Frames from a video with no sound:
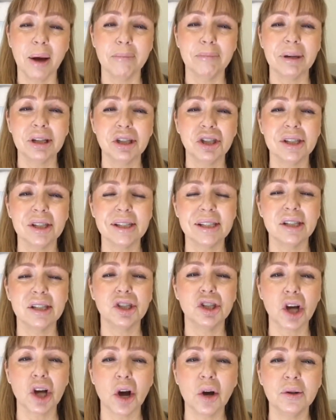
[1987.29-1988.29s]
But
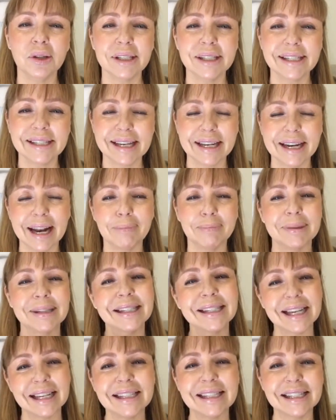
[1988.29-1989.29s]
just don't set up a
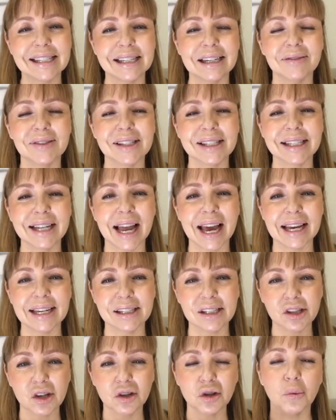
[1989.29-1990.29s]
sensitive
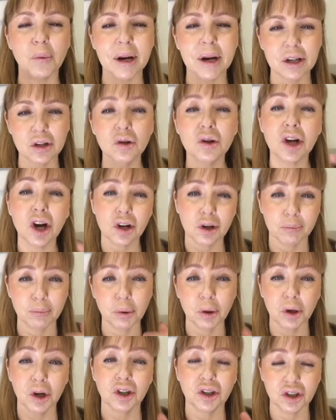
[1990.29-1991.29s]
slate so that when you go to
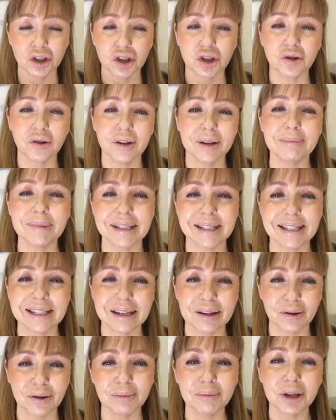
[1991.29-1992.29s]
put on your treatment
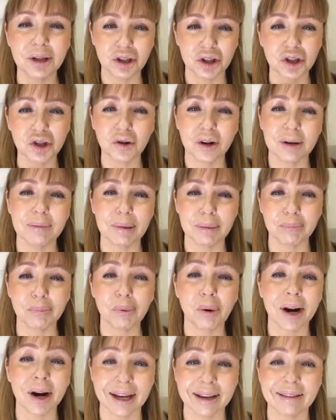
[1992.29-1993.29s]
serum and your treatment
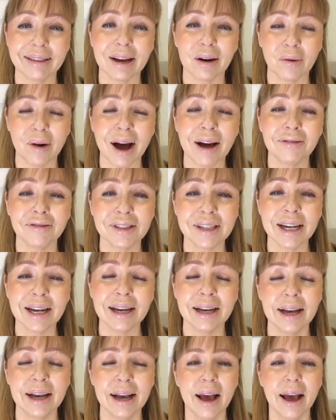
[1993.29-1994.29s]
product thereafter,
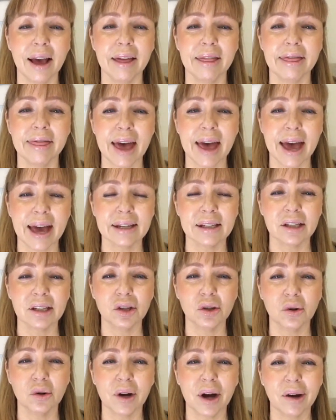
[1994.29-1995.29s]
that
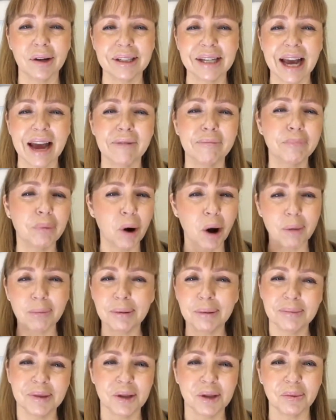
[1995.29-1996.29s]
you're going to have
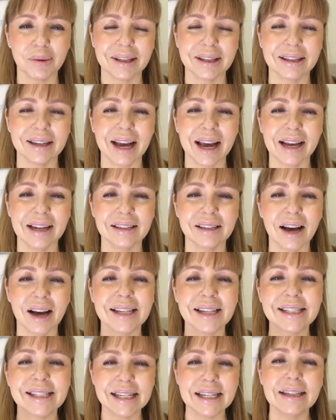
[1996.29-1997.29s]
problems with it. And
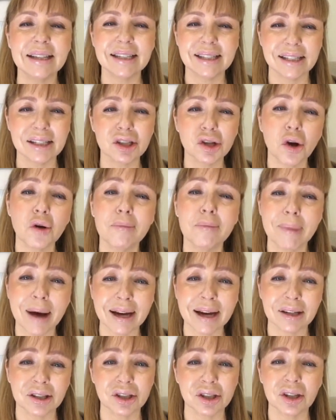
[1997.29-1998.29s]
I see this so
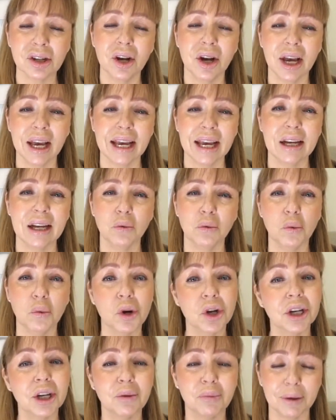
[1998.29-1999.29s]
much in
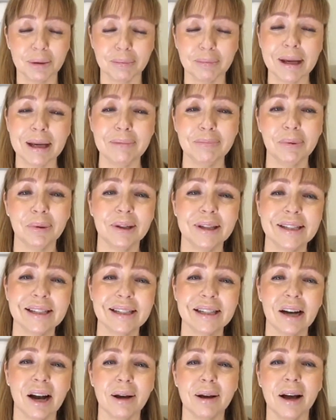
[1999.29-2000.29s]
working with people, is
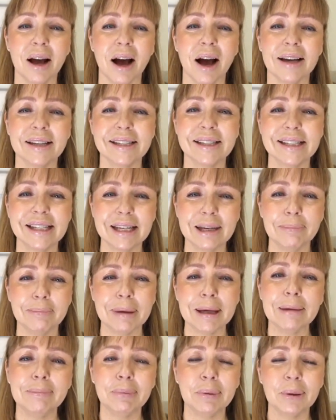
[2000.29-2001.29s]
that I see
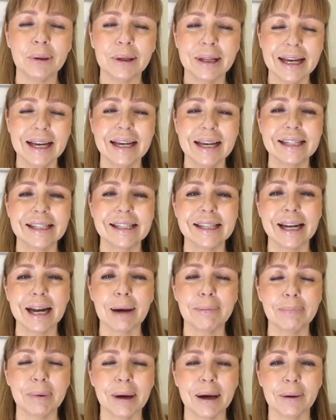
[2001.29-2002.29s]
people set
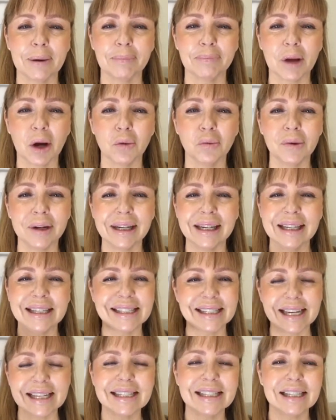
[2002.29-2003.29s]
up a really
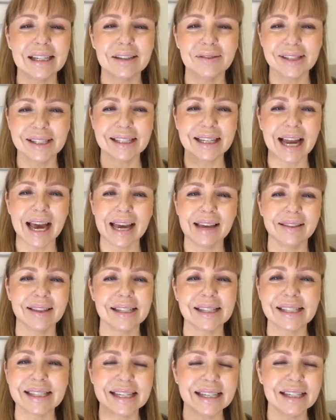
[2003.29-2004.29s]
sensitive slate. Their
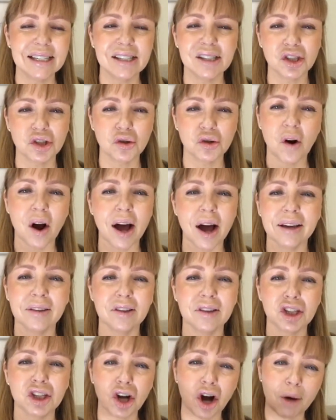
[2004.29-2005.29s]
skin is dry on
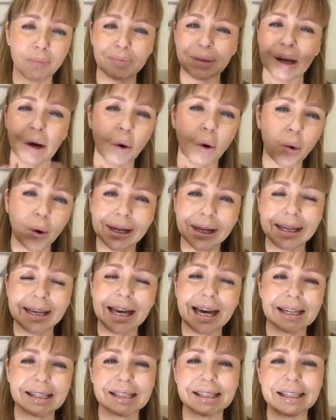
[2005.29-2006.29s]
the top, they're oily
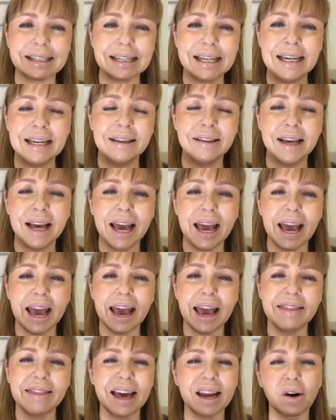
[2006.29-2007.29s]
underneath,
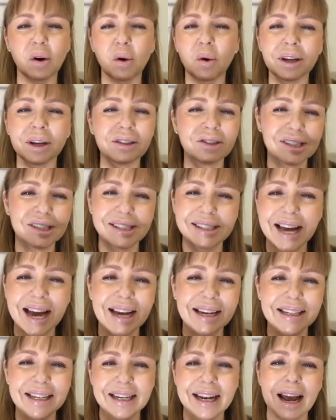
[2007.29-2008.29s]
and that oil just
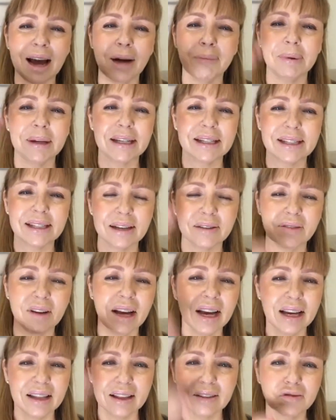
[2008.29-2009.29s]
can't get out because
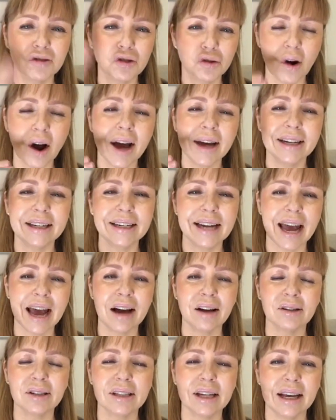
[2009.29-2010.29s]
they've dried it
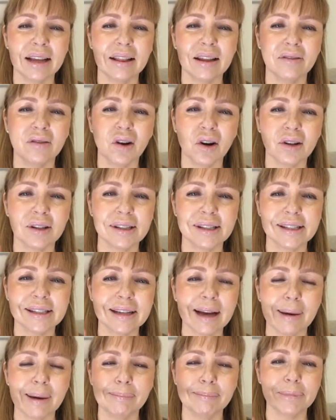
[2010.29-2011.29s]
out, and they've got
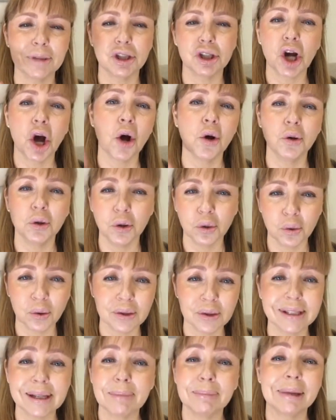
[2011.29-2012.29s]
some toner or
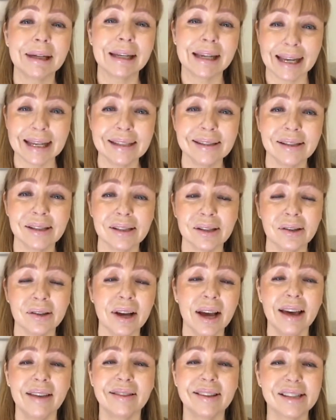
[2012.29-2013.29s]
some cleanser
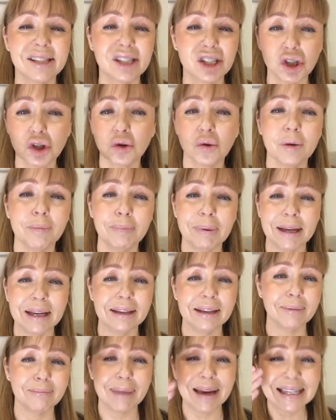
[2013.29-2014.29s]
that's
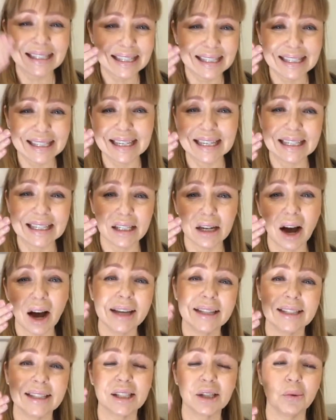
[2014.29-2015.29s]
stripping, that makes their skin
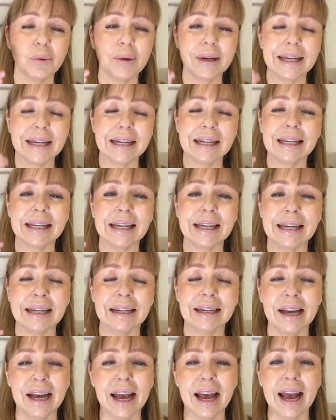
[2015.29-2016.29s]
tight and squeaky
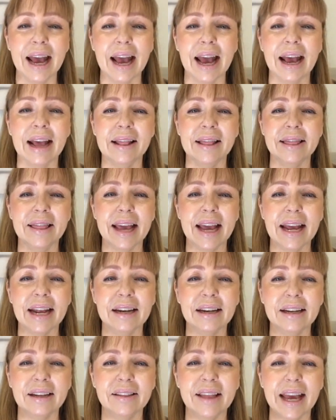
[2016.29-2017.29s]
clean. And
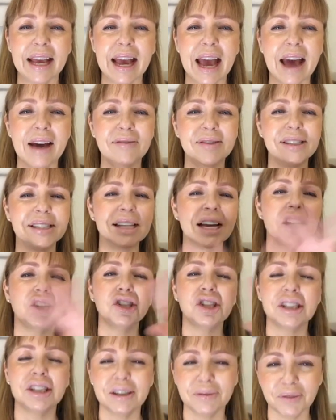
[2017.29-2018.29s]
then they have
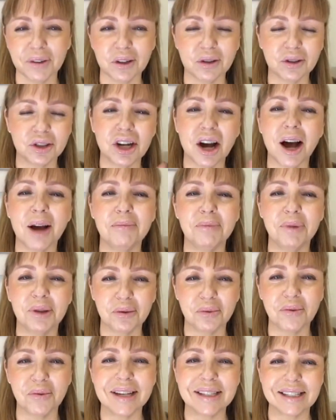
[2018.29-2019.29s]
such a difficult time with
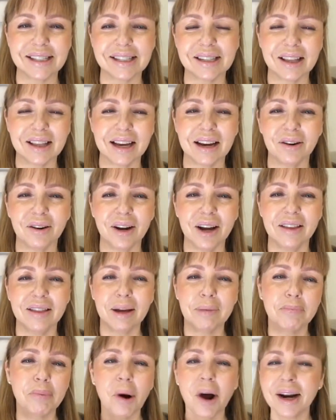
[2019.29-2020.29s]
the rest of their
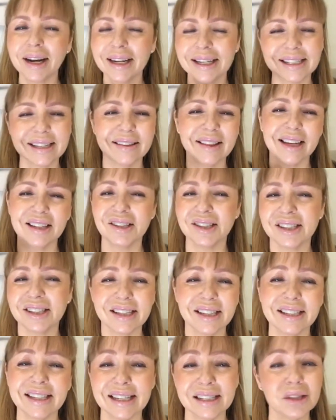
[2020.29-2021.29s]
products, and
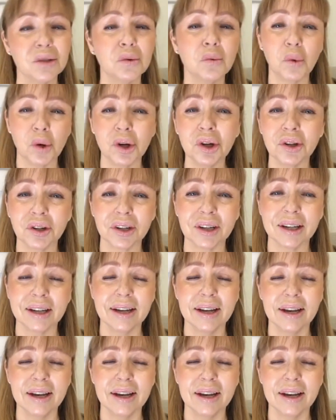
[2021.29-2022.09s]
it doesn't work.